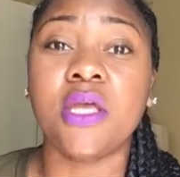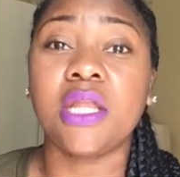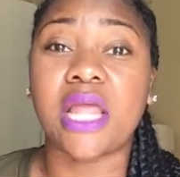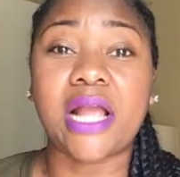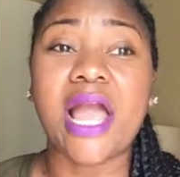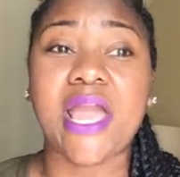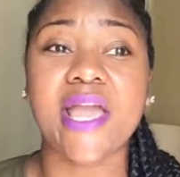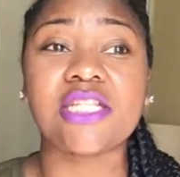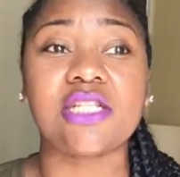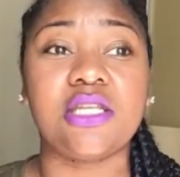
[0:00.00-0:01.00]
Like, I
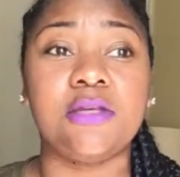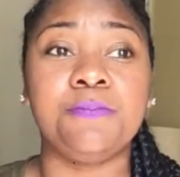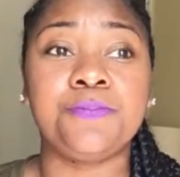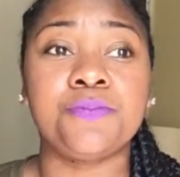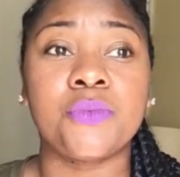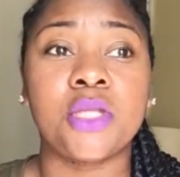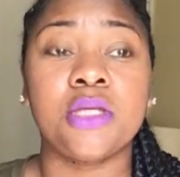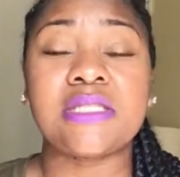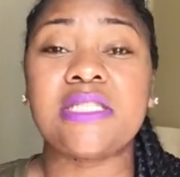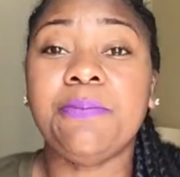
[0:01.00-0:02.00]
actually
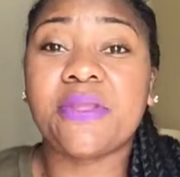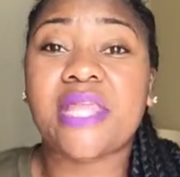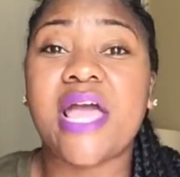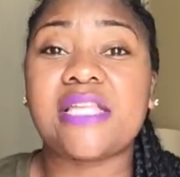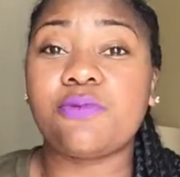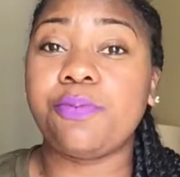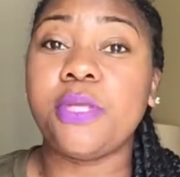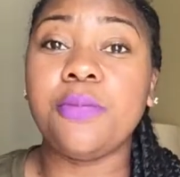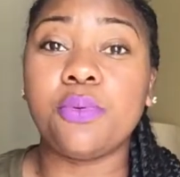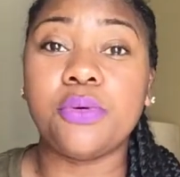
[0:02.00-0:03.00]
sympathize with
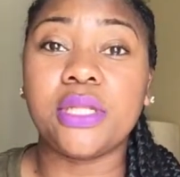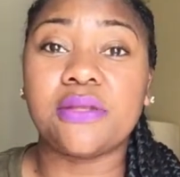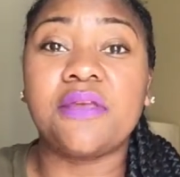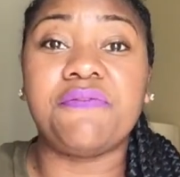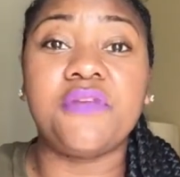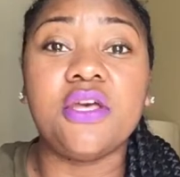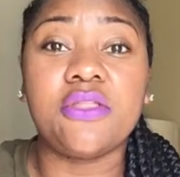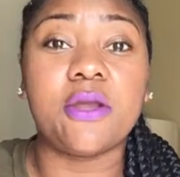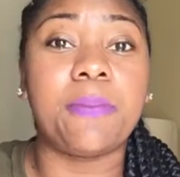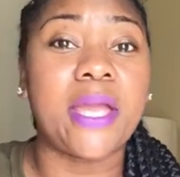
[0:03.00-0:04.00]
people and can feel
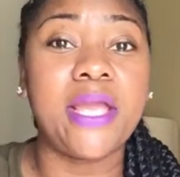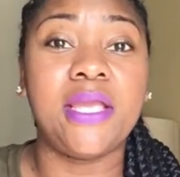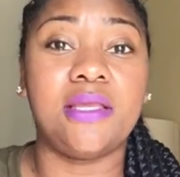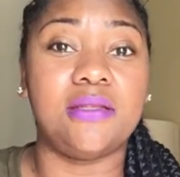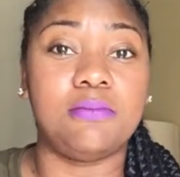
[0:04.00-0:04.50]
their pain